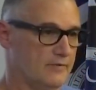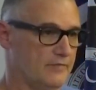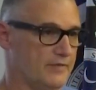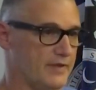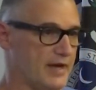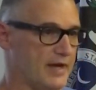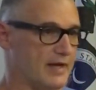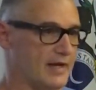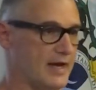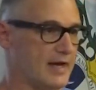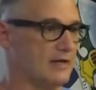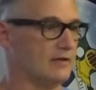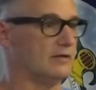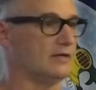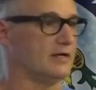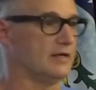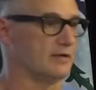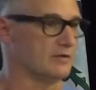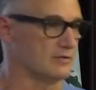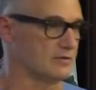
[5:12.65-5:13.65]
than 8
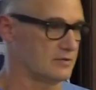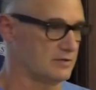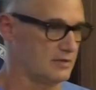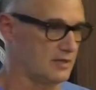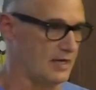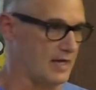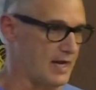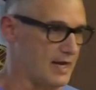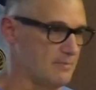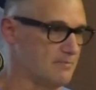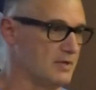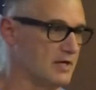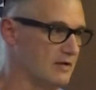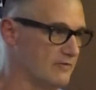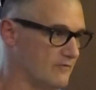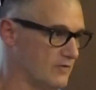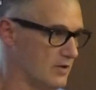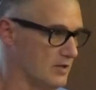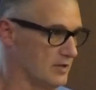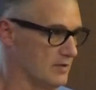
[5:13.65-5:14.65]
liters, an
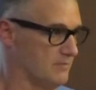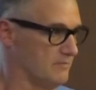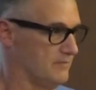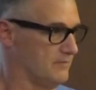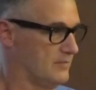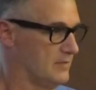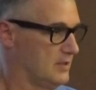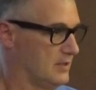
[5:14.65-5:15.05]
8-minute volume.